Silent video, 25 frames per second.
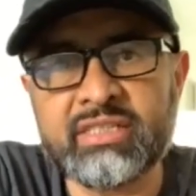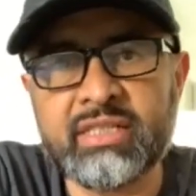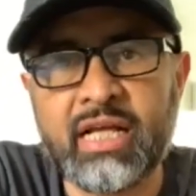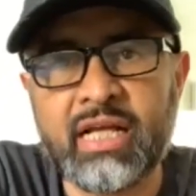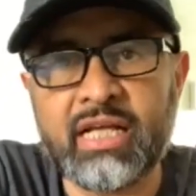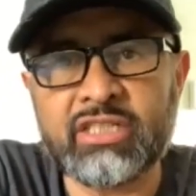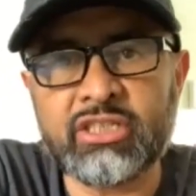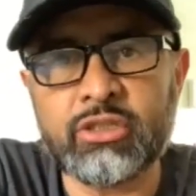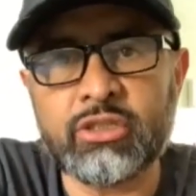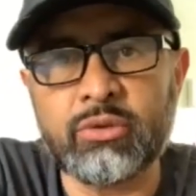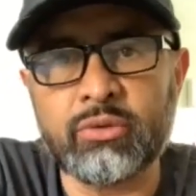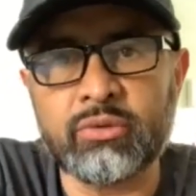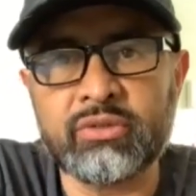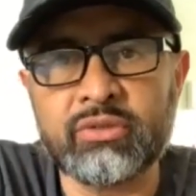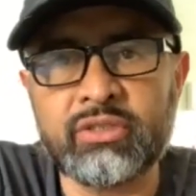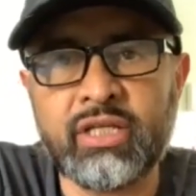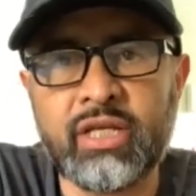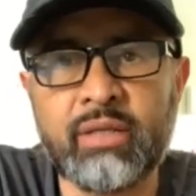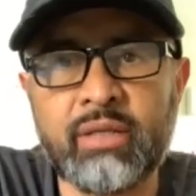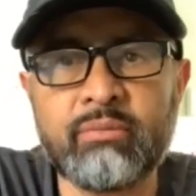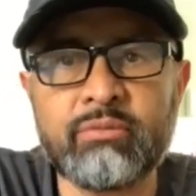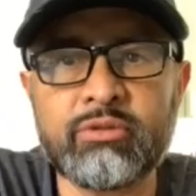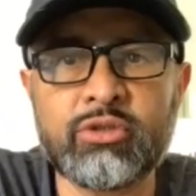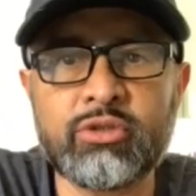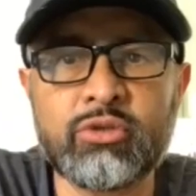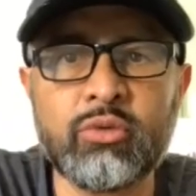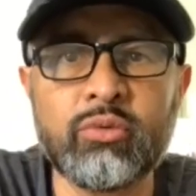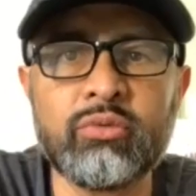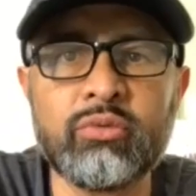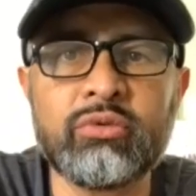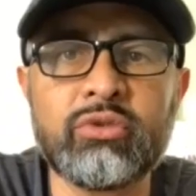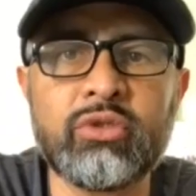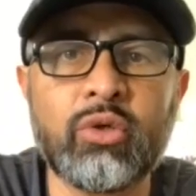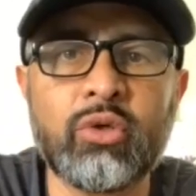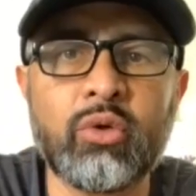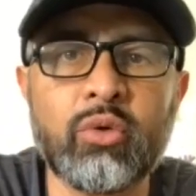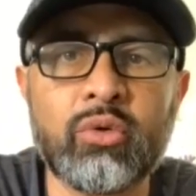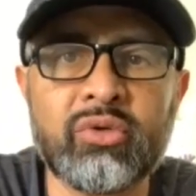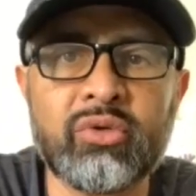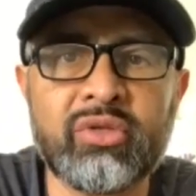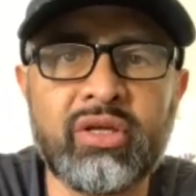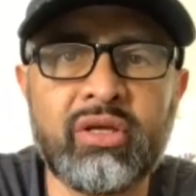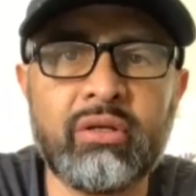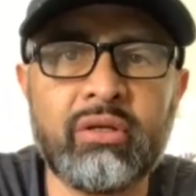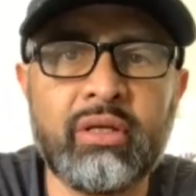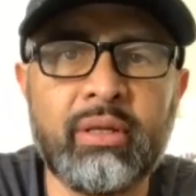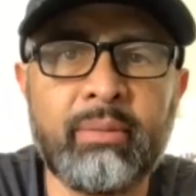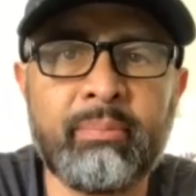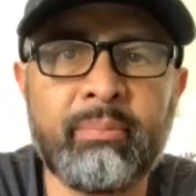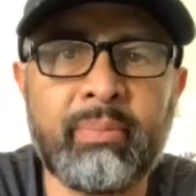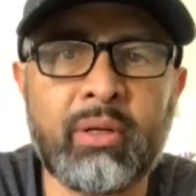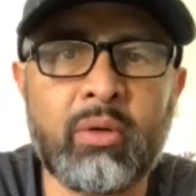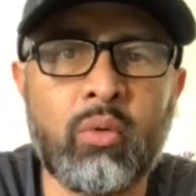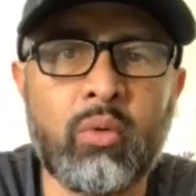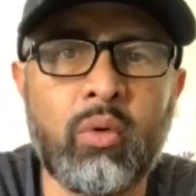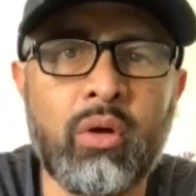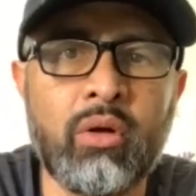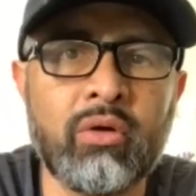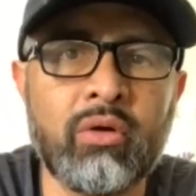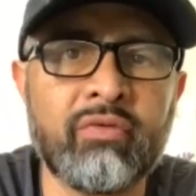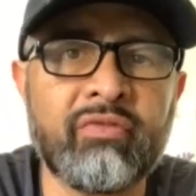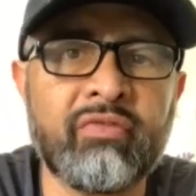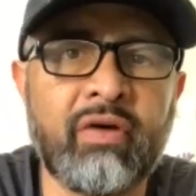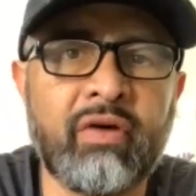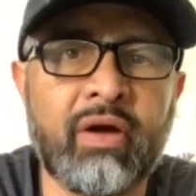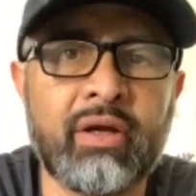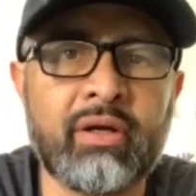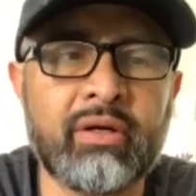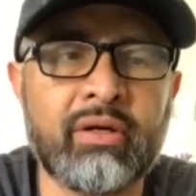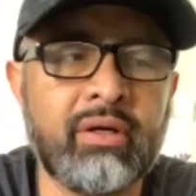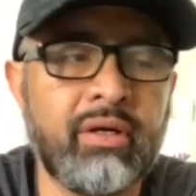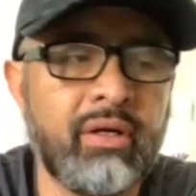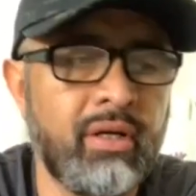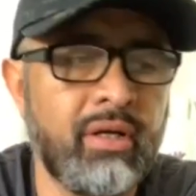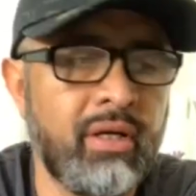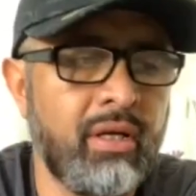national team, soon to go to the Olympic qualifier,